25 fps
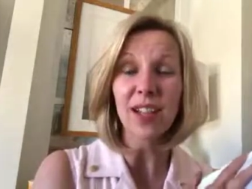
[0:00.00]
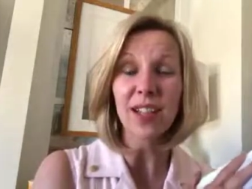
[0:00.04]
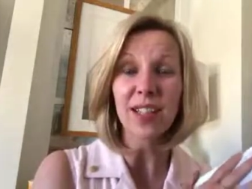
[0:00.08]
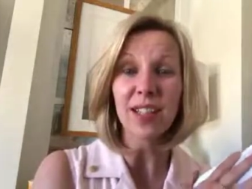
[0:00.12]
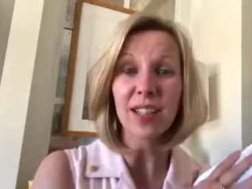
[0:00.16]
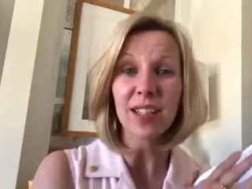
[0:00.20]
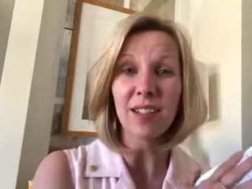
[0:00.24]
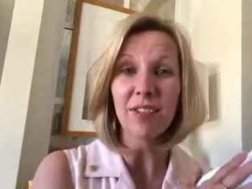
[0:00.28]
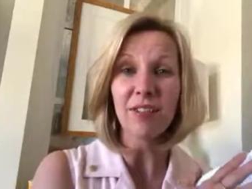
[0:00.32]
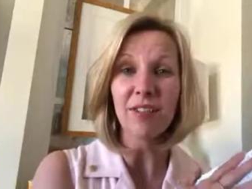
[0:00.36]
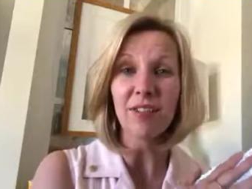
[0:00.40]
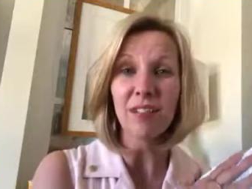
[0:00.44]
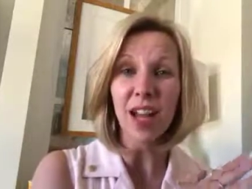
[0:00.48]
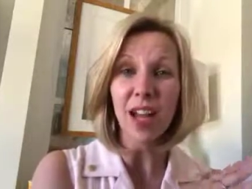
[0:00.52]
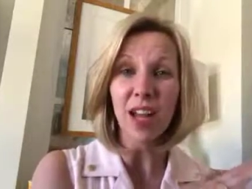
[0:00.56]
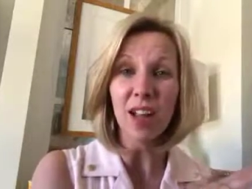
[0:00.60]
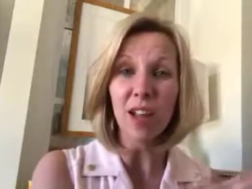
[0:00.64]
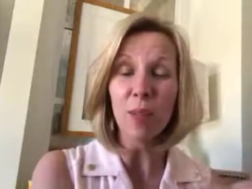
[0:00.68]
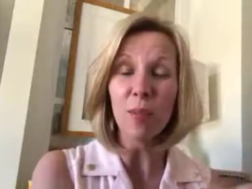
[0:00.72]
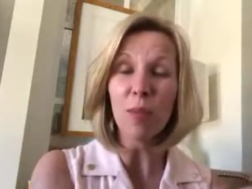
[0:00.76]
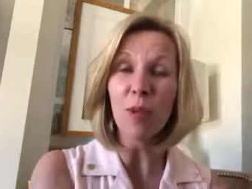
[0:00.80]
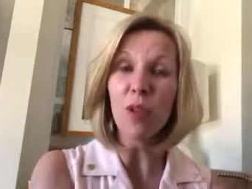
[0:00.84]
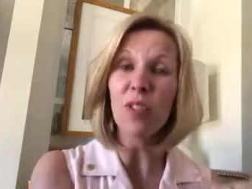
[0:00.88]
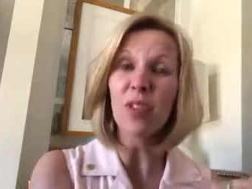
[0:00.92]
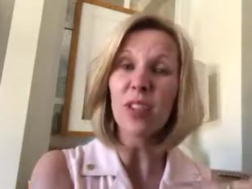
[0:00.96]
It's
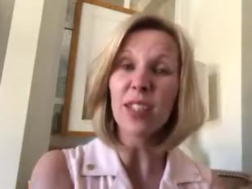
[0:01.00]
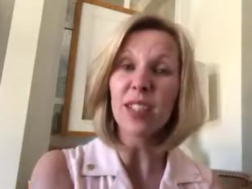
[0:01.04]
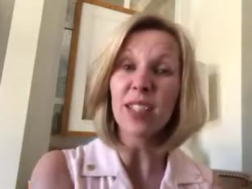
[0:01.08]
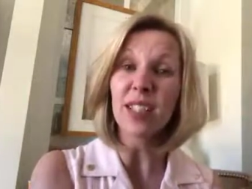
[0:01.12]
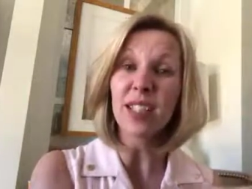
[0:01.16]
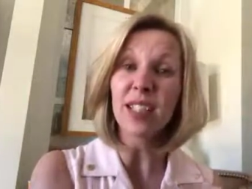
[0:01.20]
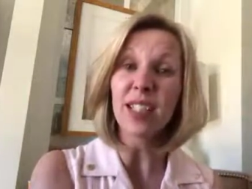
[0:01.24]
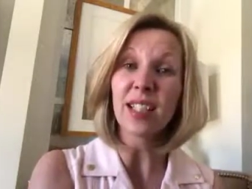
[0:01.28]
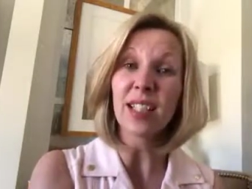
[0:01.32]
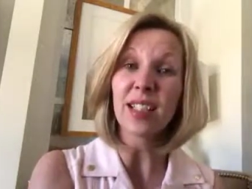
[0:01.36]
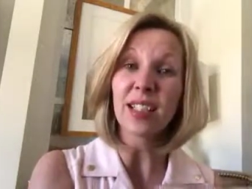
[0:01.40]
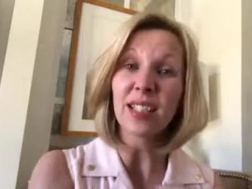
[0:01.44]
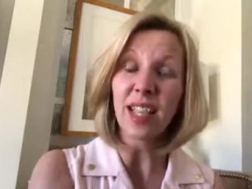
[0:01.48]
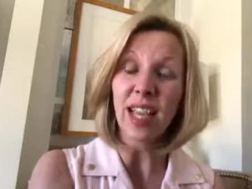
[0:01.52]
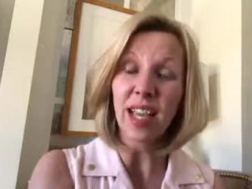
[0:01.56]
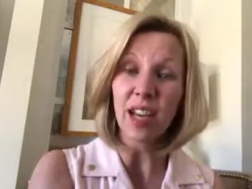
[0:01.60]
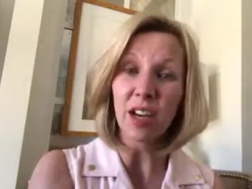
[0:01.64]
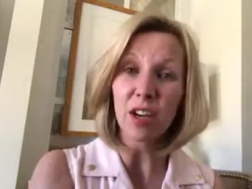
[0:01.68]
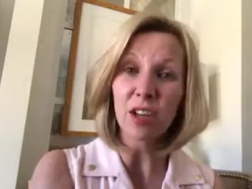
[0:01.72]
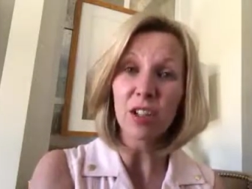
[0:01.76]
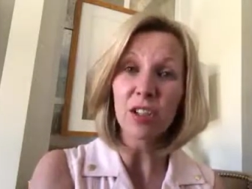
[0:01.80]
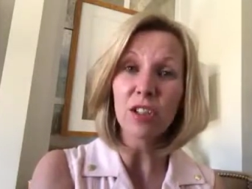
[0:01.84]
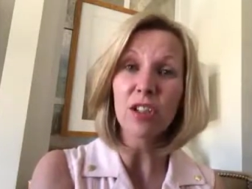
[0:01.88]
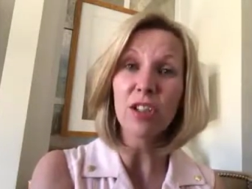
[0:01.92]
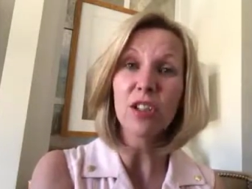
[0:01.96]
infallible. This is His
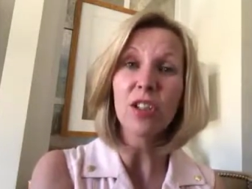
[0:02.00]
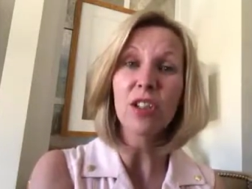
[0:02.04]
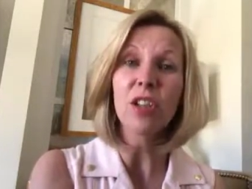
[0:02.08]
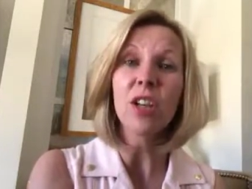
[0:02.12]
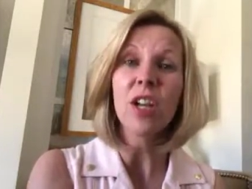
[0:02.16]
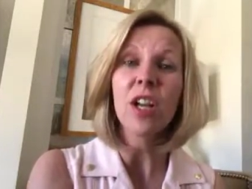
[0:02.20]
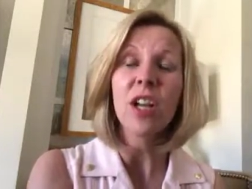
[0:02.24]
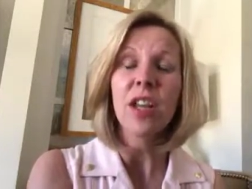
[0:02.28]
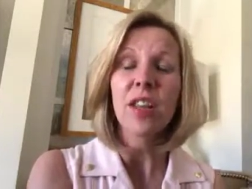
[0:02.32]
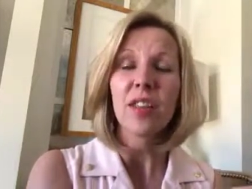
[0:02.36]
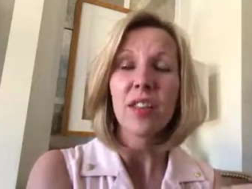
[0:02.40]
character.